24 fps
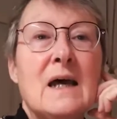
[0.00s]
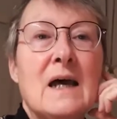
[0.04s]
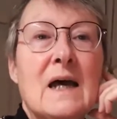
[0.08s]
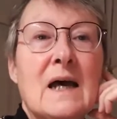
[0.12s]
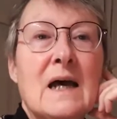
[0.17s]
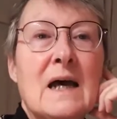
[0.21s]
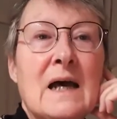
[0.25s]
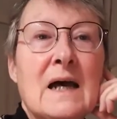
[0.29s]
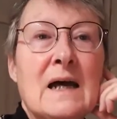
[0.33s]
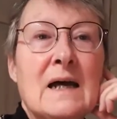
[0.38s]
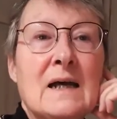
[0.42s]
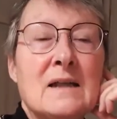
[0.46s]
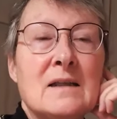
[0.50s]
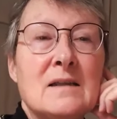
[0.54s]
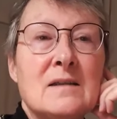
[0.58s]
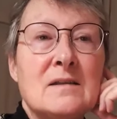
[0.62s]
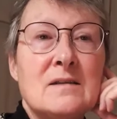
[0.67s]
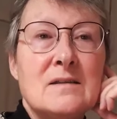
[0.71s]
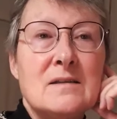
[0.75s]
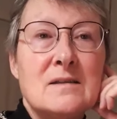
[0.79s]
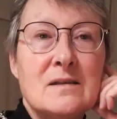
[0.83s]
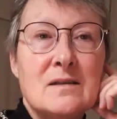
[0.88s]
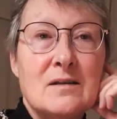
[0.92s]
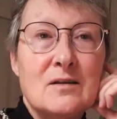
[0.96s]

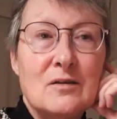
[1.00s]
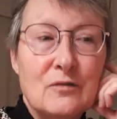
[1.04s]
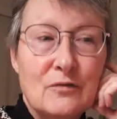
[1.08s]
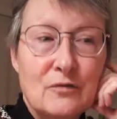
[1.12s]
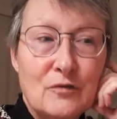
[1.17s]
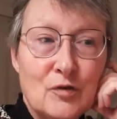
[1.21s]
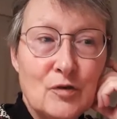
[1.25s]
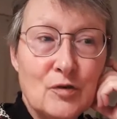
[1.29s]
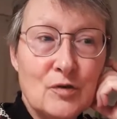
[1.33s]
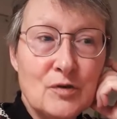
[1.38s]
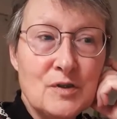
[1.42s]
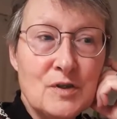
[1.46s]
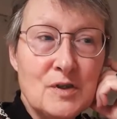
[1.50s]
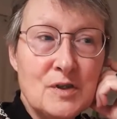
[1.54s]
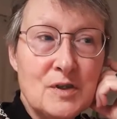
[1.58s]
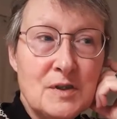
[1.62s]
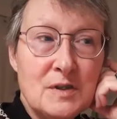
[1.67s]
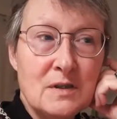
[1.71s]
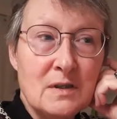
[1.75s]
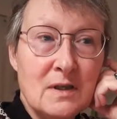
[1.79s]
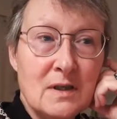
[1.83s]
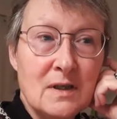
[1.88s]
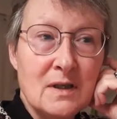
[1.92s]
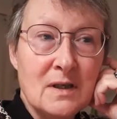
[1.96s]
And of
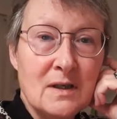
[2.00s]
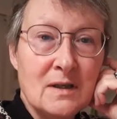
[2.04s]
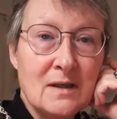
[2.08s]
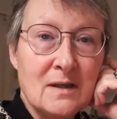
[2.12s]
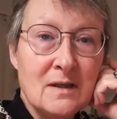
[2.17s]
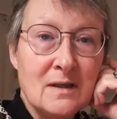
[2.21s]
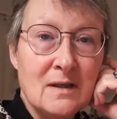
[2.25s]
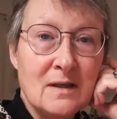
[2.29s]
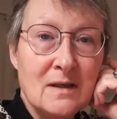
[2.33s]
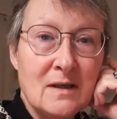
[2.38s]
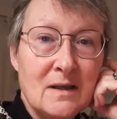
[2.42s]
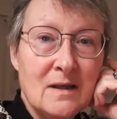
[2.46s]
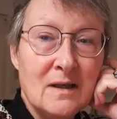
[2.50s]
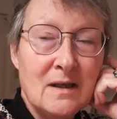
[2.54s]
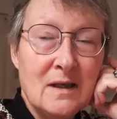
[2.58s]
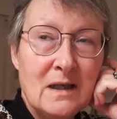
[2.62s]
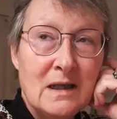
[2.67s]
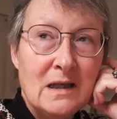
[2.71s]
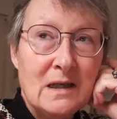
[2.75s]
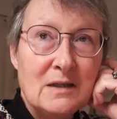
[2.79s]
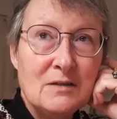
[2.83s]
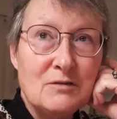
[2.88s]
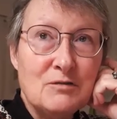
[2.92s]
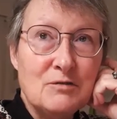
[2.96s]
course, the
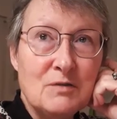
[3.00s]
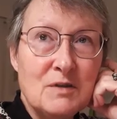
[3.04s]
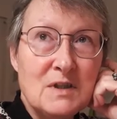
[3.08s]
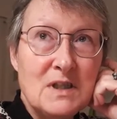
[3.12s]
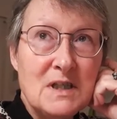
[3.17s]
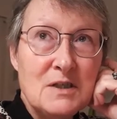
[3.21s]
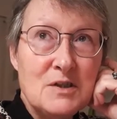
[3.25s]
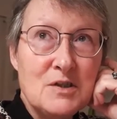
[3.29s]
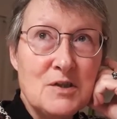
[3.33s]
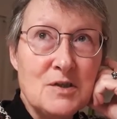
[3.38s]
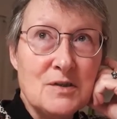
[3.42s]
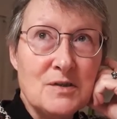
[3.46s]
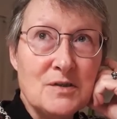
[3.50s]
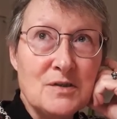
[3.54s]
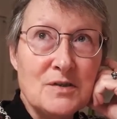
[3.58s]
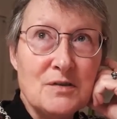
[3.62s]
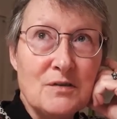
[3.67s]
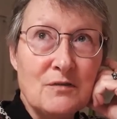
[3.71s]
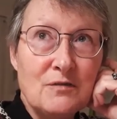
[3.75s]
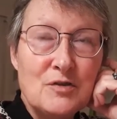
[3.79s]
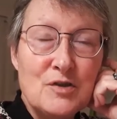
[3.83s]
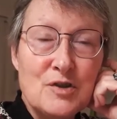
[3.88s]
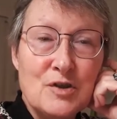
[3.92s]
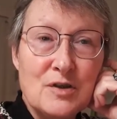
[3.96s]
traditions
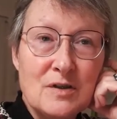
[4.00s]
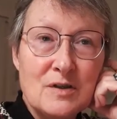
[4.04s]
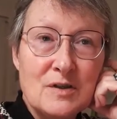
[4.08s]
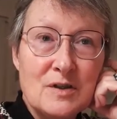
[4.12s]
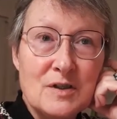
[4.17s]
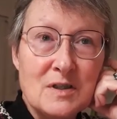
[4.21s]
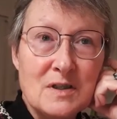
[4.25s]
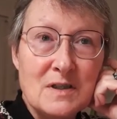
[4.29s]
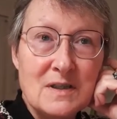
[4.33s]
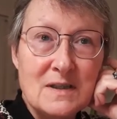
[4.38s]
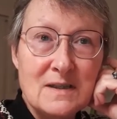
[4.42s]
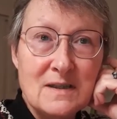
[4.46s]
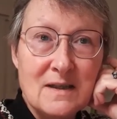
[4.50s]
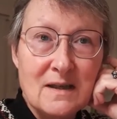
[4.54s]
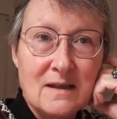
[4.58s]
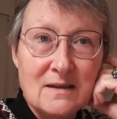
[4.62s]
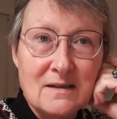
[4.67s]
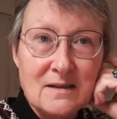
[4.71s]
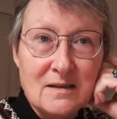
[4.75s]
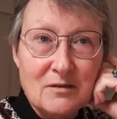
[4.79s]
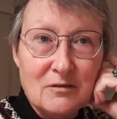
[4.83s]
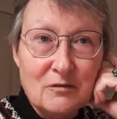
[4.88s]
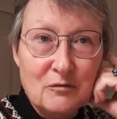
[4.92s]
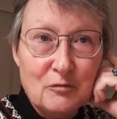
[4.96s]
of church and state
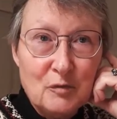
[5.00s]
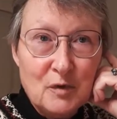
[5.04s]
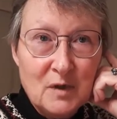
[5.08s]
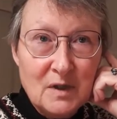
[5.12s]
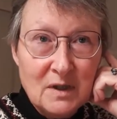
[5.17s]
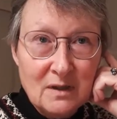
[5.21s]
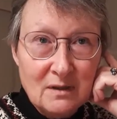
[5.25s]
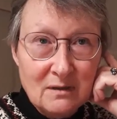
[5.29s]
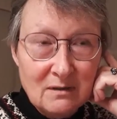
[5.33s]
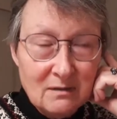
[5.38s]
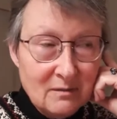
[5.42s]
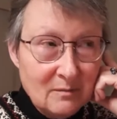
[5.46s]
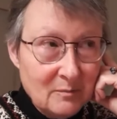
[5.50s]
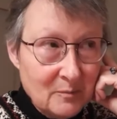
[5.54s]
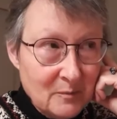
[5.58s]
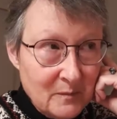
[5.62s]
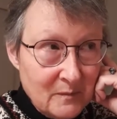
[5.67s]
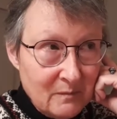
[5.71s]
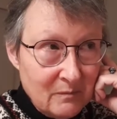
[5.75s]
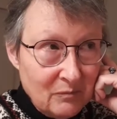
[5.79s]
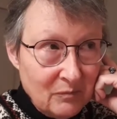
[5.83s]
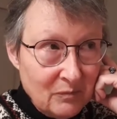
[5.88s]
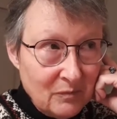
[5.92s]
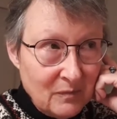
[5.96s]
have been
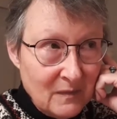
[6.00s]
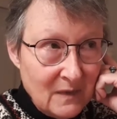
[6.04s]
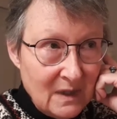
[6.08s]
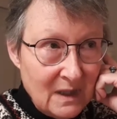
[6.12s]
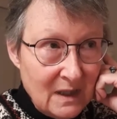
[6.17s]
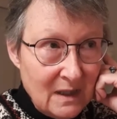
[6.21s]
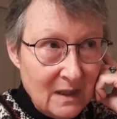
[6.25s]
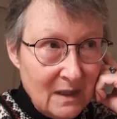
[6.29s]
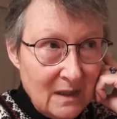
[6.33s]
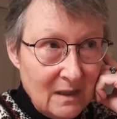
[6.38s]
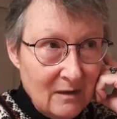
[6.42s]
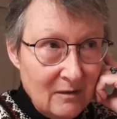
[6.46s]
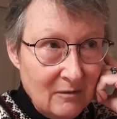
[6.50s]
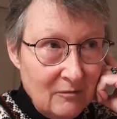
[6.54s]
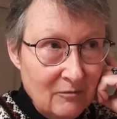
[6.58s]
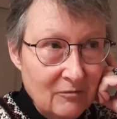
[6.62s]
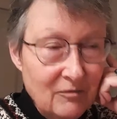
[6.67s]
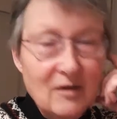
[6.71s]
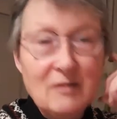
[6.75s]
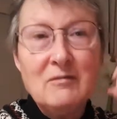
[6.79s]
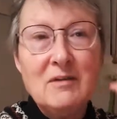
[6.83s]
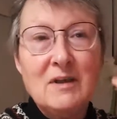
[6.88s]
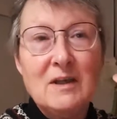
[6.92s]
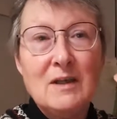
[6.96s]

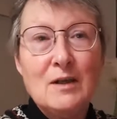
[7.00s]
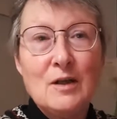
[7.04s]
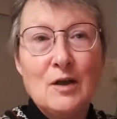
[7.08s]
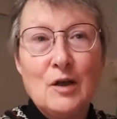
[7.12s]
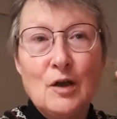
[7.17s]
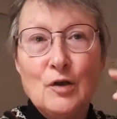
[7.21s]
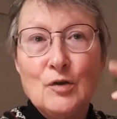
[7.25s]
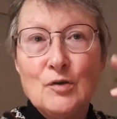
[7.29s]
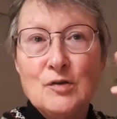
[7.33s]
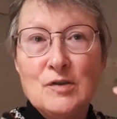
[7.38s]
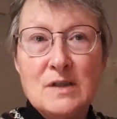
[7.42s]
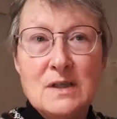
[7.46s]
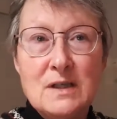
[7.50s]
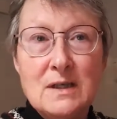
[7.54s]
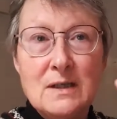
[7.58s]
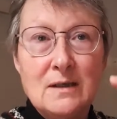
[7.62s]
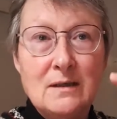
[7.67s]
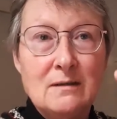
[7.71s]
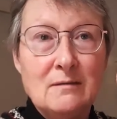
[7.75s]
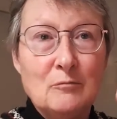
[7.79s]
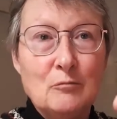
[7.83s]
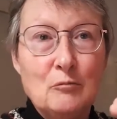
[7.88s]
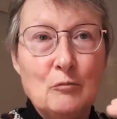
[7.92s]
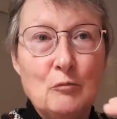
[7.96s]
very
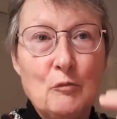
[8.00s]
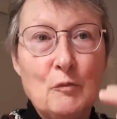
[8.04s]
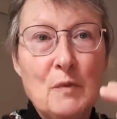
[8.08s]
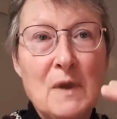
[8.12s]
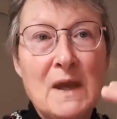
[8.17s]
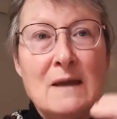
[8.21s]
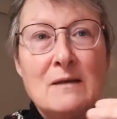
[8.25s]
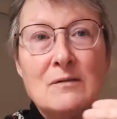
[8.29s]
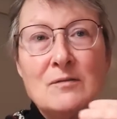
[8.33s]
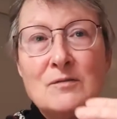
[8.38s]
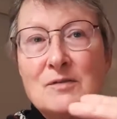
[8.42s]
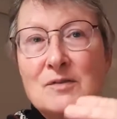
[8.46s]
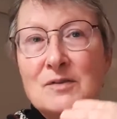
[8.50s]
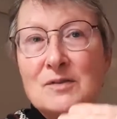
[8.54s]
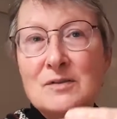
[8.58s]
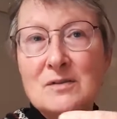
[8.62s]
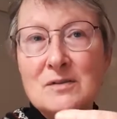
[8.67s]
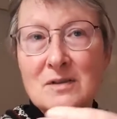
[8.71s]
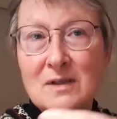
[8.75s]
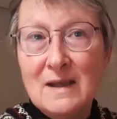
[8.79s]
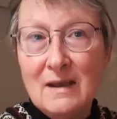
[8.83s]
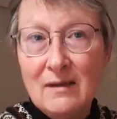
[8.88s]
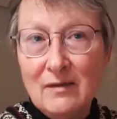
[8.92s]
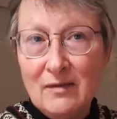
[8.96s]
closely bound
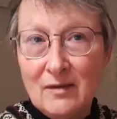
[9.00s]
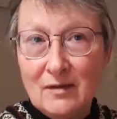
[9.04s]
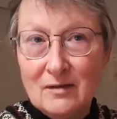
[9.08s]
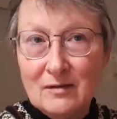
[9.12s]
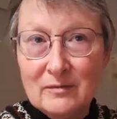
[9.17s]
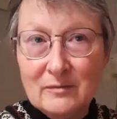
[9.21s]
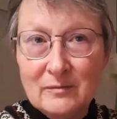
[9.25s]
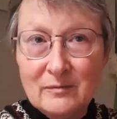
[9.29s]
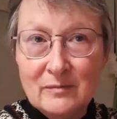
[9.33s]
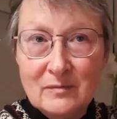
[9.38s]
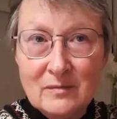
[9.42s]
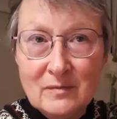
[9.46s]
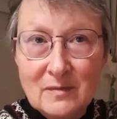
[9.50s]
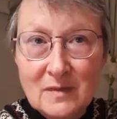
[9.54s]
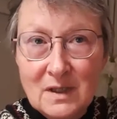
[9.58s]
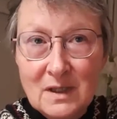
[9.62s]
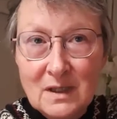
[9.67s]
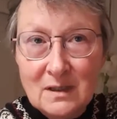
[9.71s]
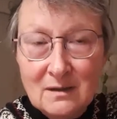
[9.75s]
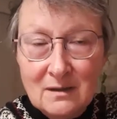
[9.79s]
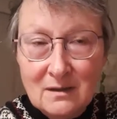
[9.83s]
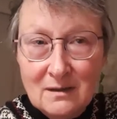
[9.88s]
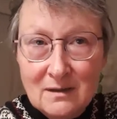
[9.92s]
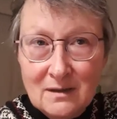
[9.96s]
together
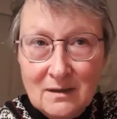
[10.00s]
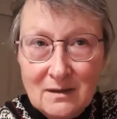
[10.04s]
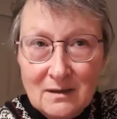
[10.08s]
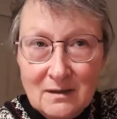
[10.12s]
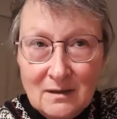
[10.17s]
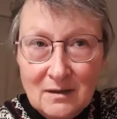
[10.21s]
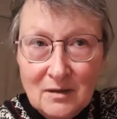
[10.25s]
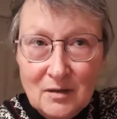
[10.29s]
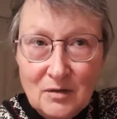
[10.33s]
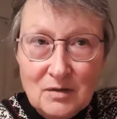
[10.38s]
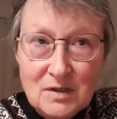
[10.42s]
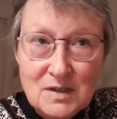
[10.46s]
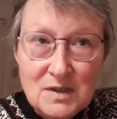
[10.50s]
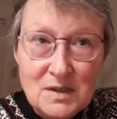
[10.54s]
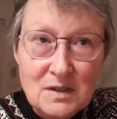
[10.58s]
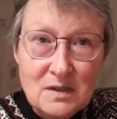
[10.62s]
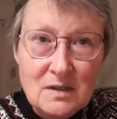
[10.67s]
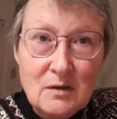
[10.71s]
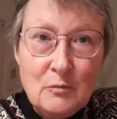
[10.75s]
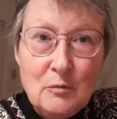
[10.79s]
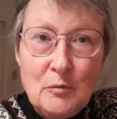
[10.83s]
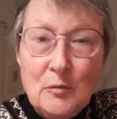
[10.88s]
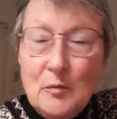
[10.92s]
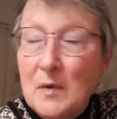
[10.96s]
in
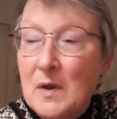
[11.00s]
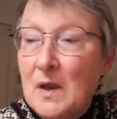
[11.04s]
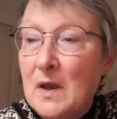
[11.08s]
Christendom